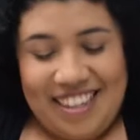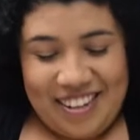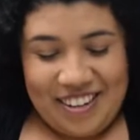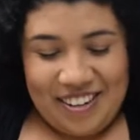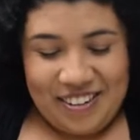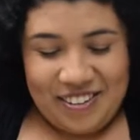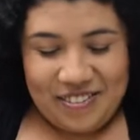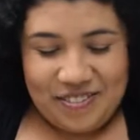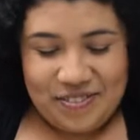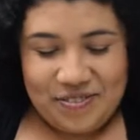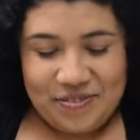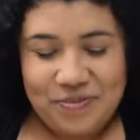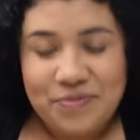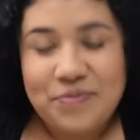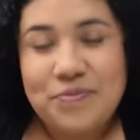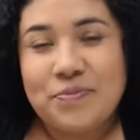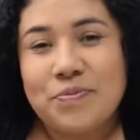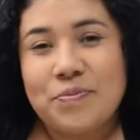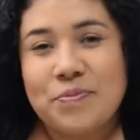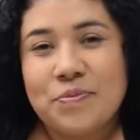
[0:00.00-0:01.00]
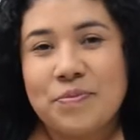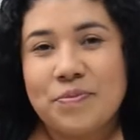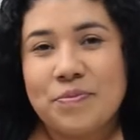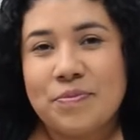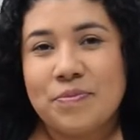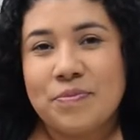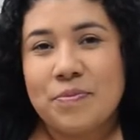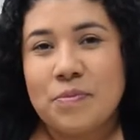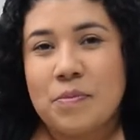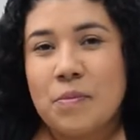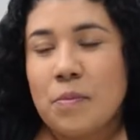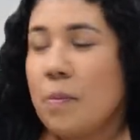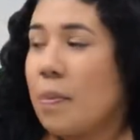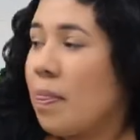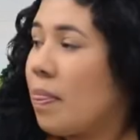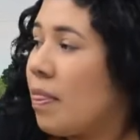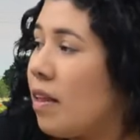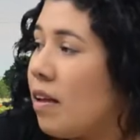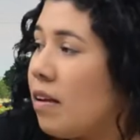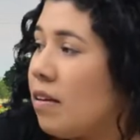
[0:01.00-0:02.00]

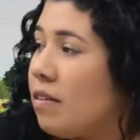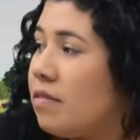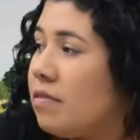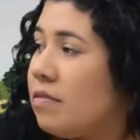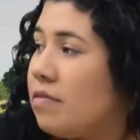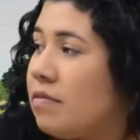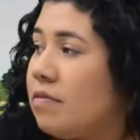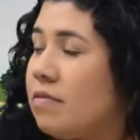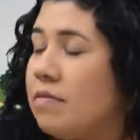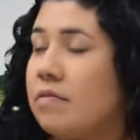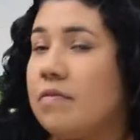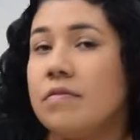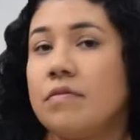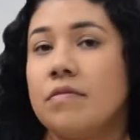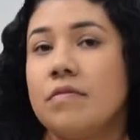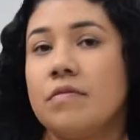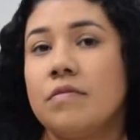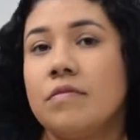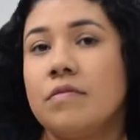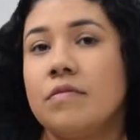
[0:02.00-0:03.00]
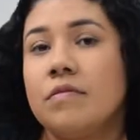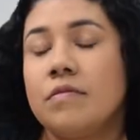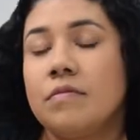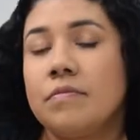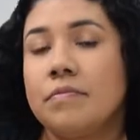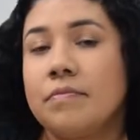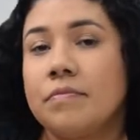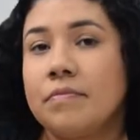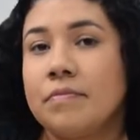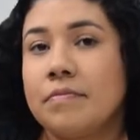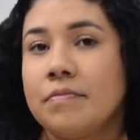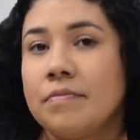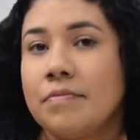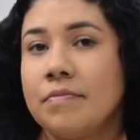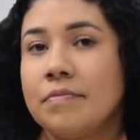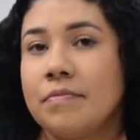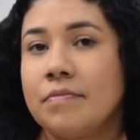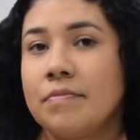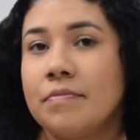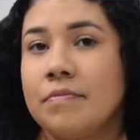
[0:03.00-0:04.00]

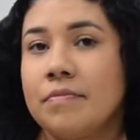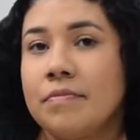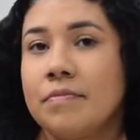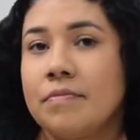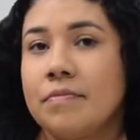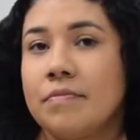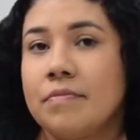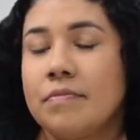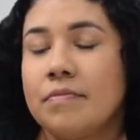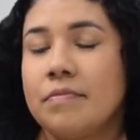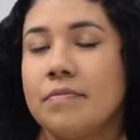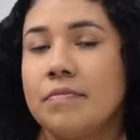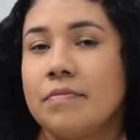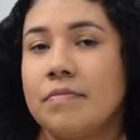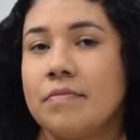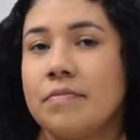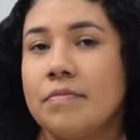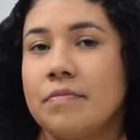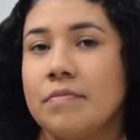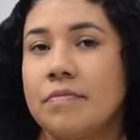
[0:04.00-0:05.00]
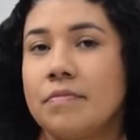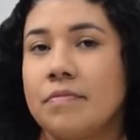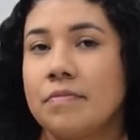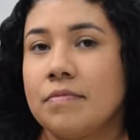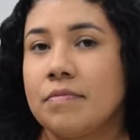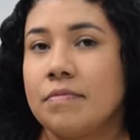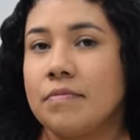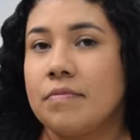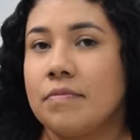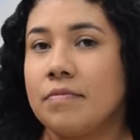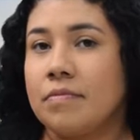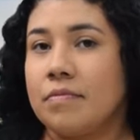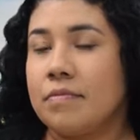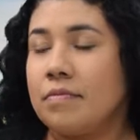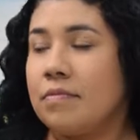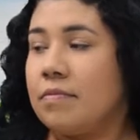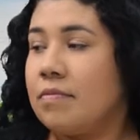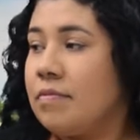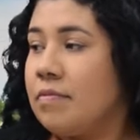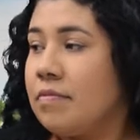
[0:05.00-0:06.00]

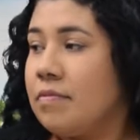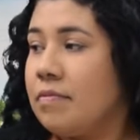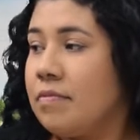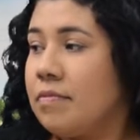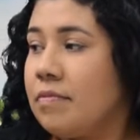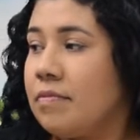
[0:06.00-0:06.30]
This person isn't speaking.